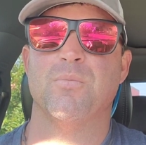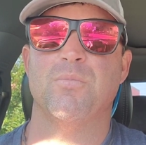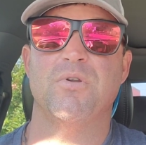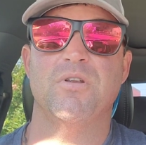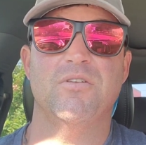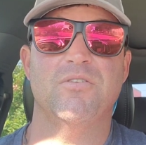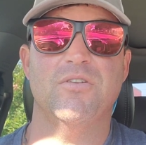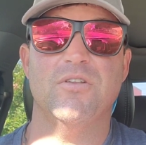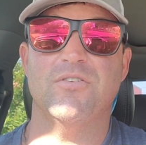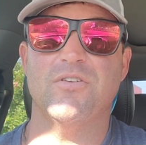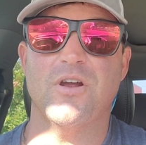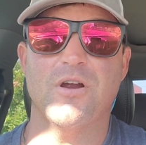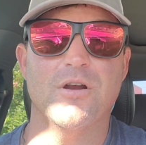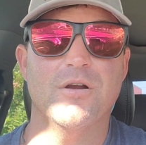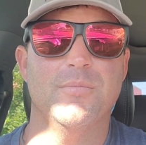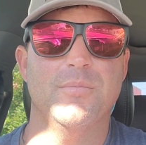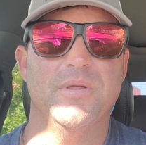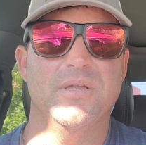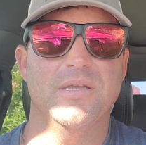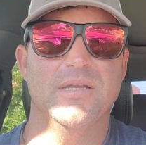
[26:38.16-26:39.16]
But it's a
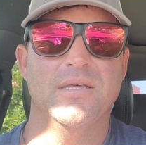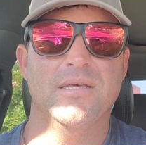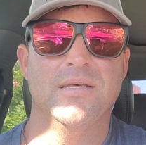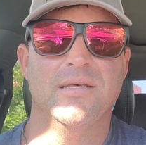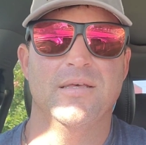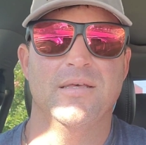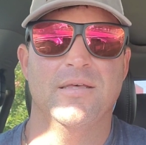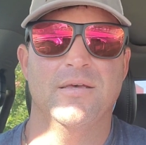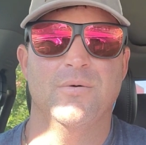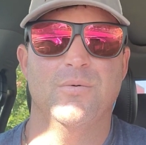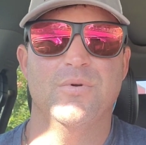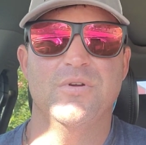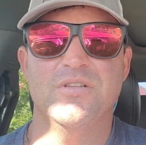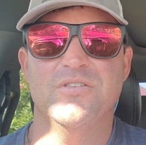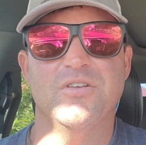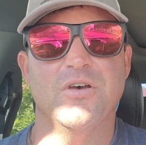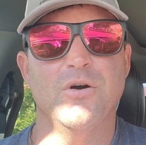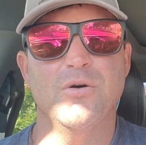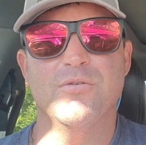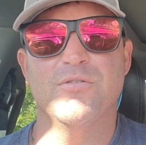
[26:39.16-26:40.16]
tournament. When
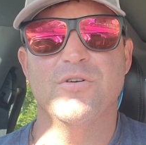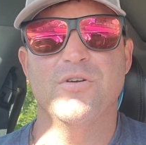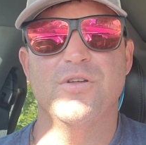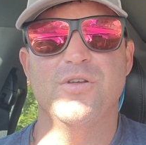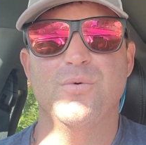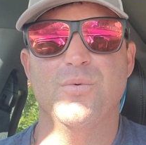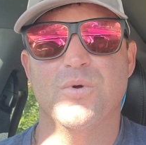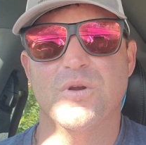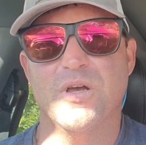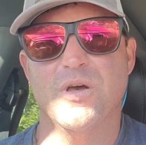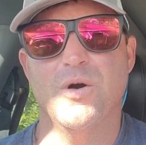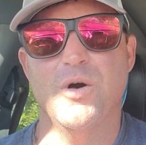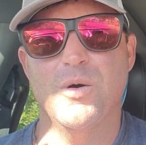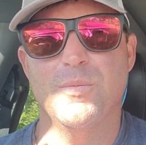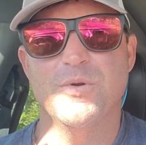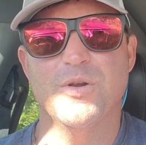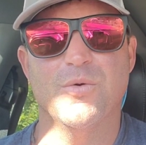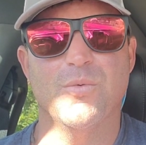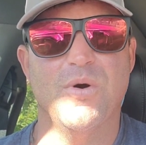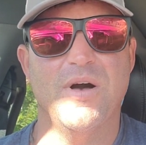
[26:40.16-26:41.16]
it's over, you want to go
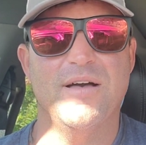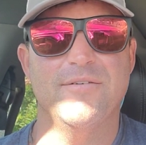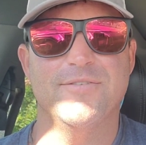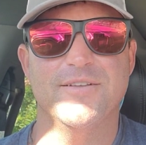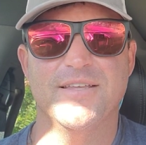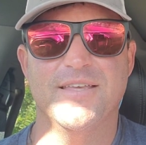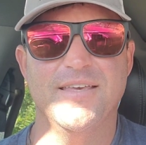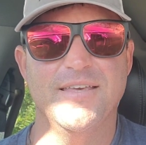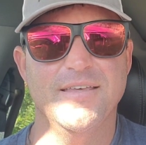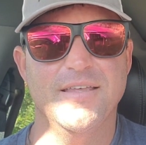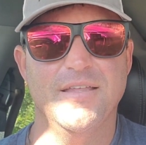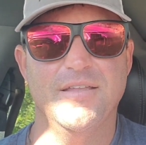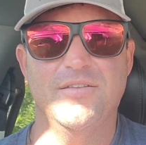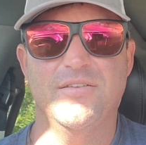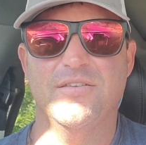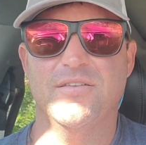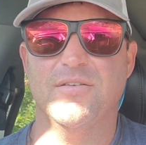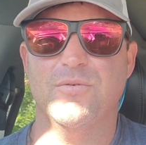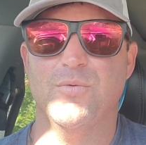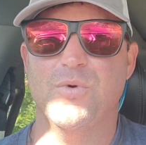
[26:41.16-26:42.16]
home to your wife and
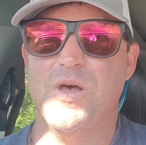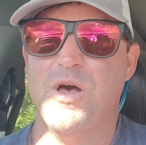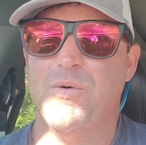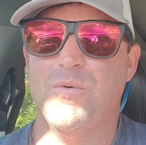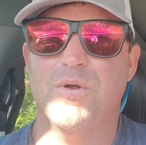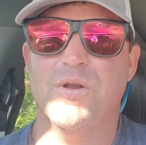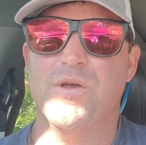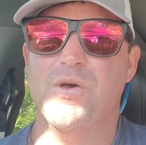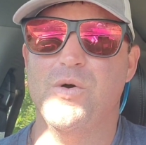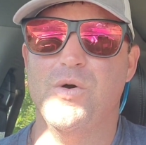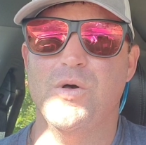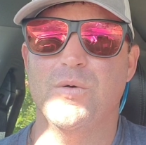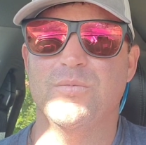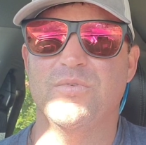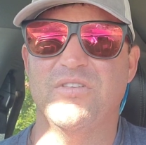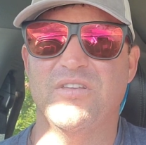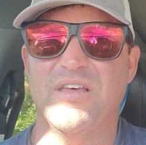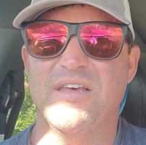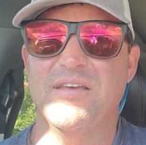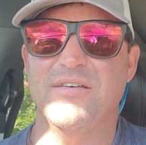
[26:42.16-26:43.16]
kids. We all want to go home
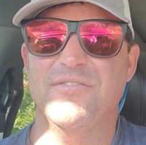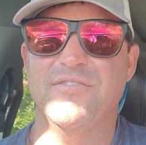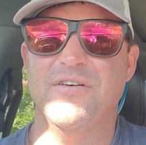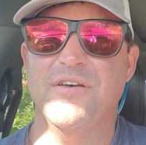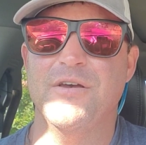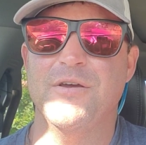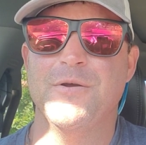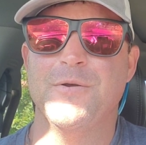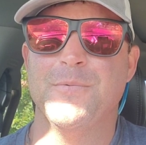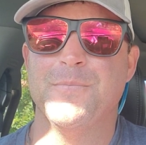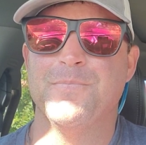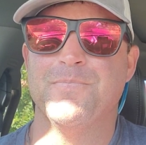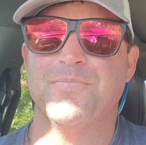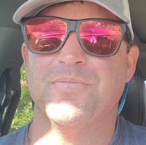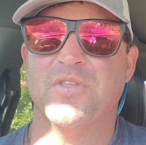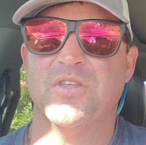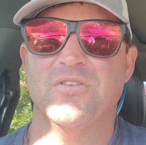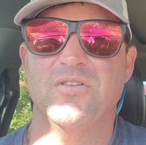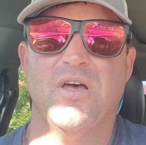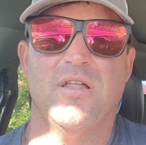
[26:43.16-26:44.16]
safe.
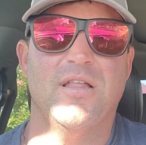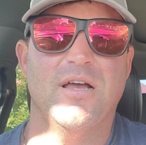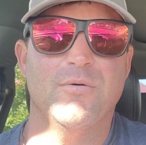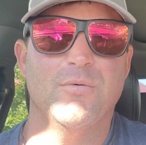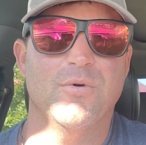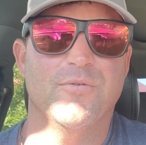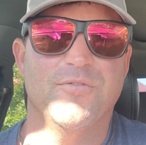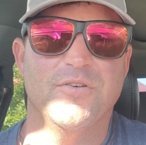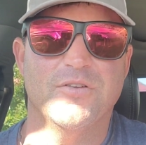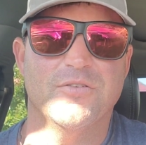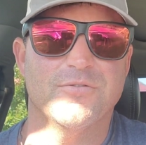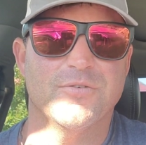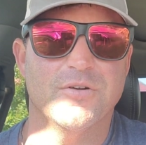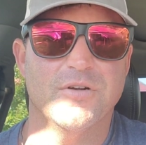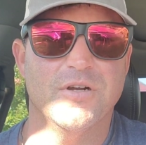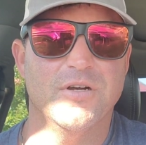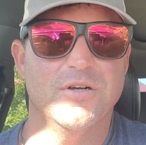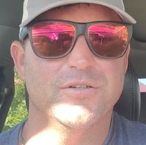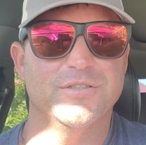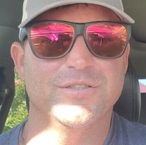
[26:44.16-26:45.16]
It's not like we're fishing for
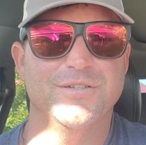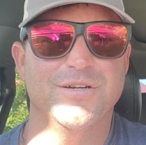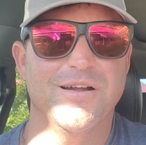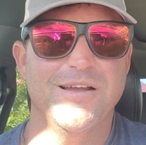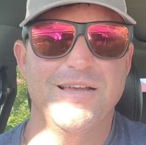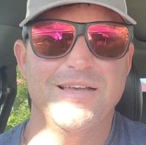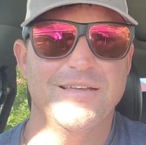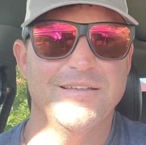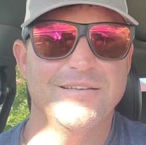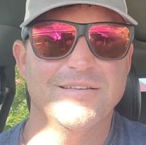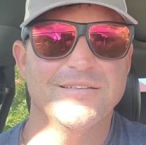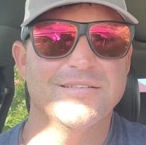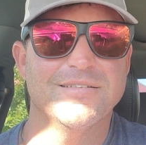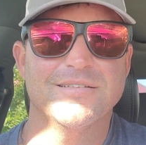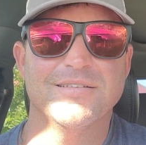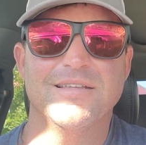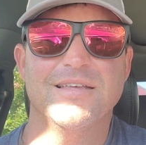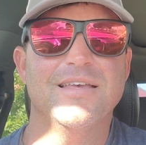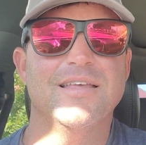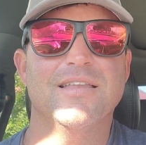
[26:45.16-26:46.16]
a hundred grand
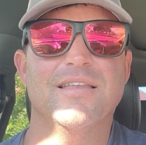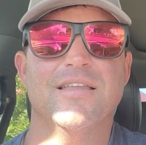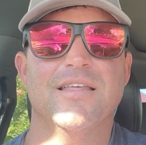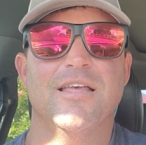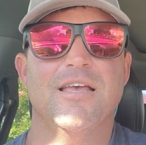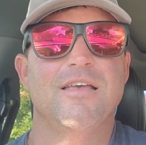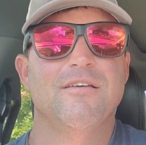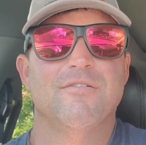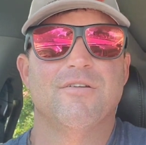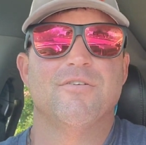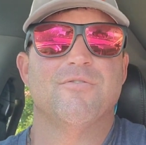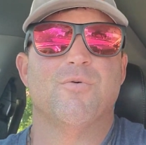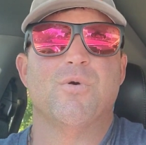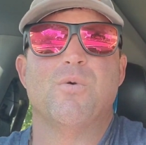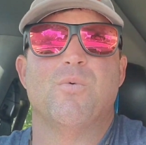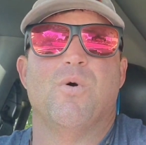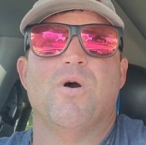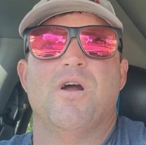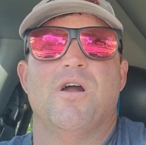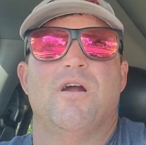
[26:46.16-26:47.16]
and even if
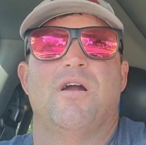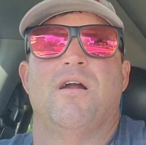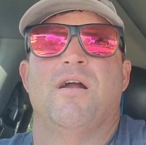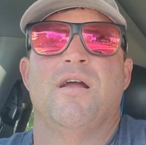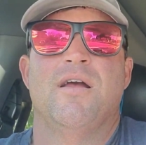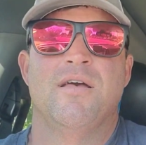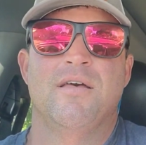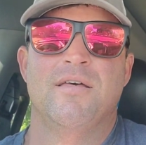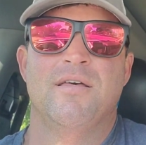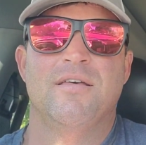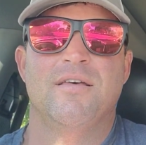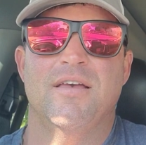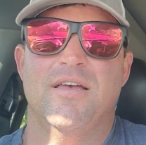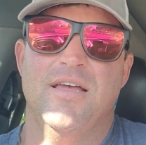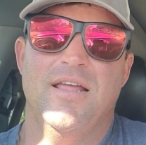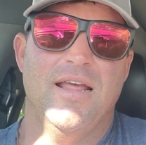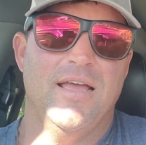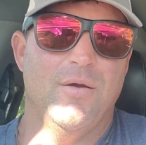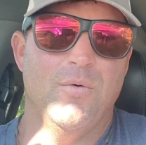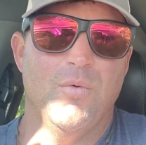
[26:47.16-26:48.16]
we were,
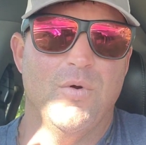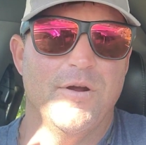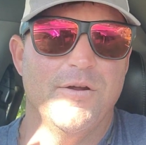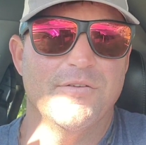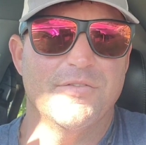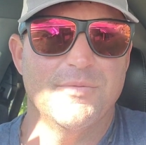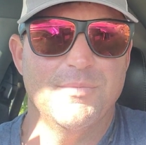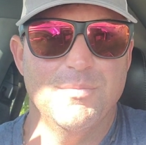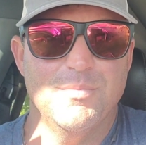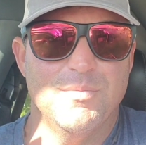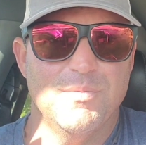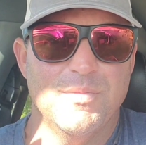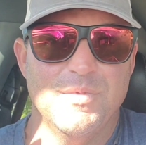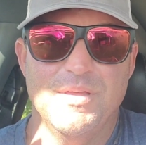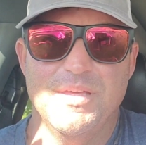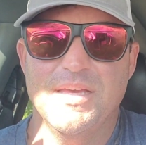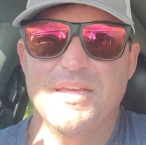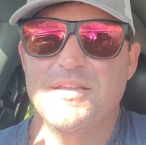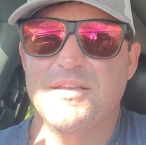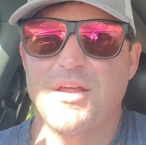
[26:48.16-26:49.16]
it ain't worth
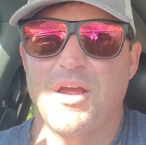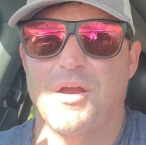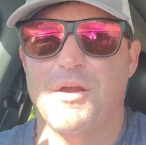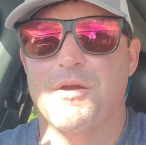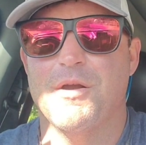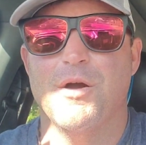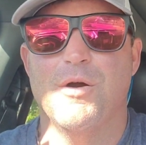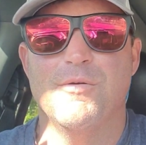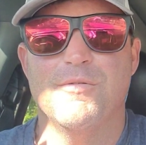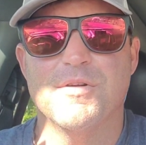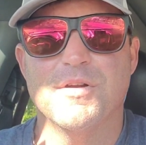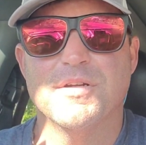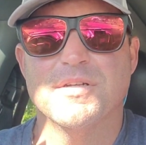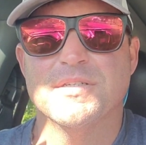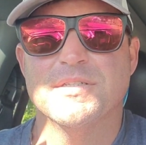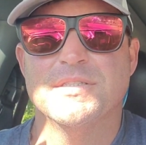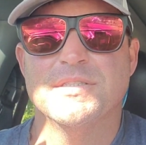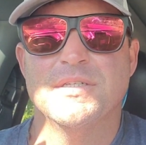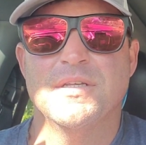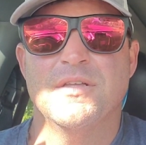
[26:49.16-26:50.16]
getting hurt over.
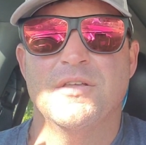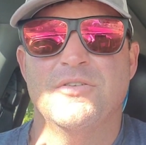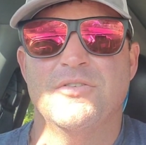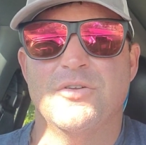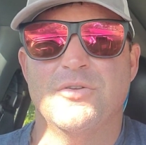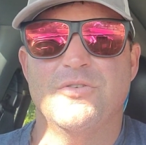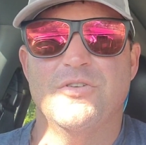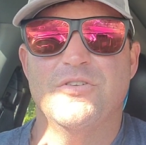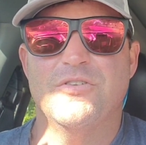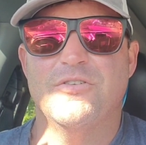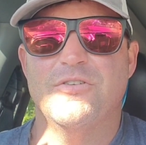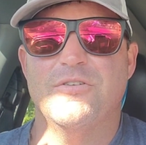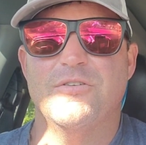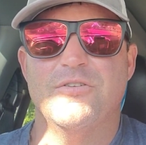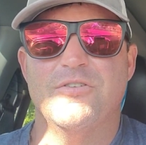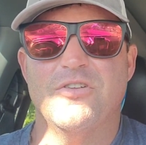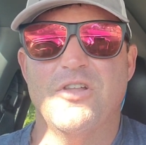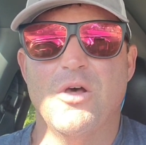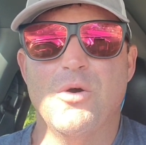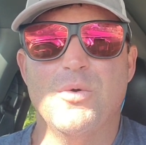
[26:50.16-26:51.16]
So just
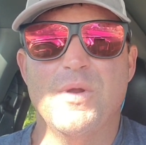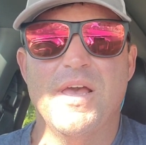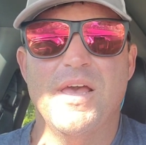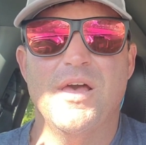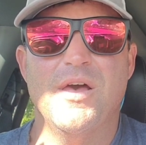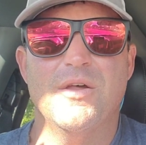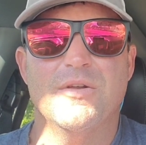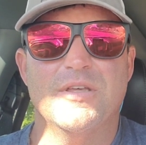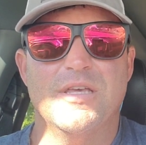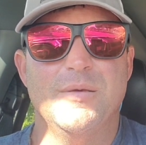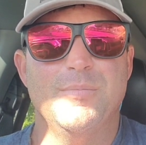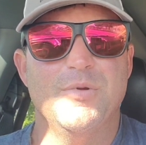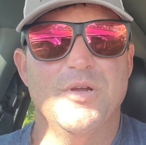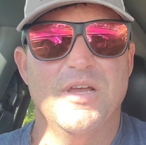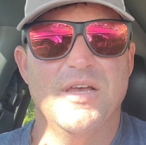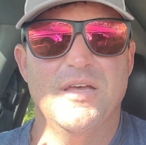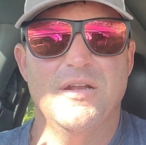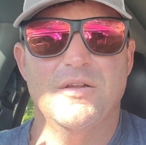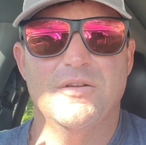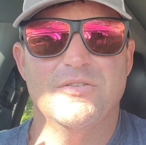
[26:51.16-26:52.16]
slow down, keep your
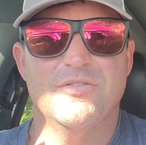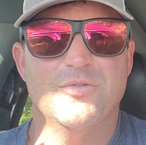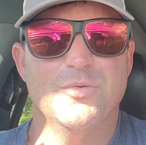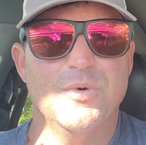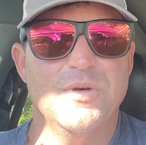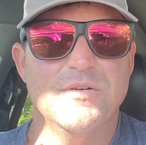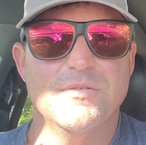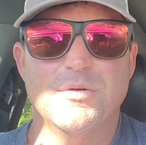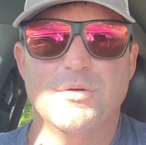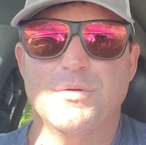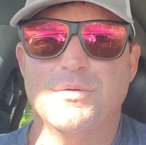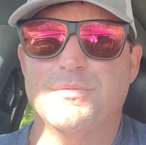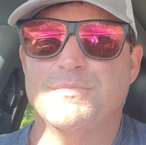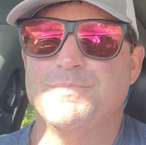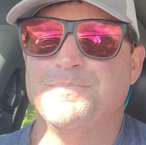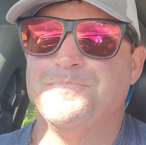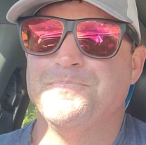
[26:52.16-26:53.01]
head on a swivel,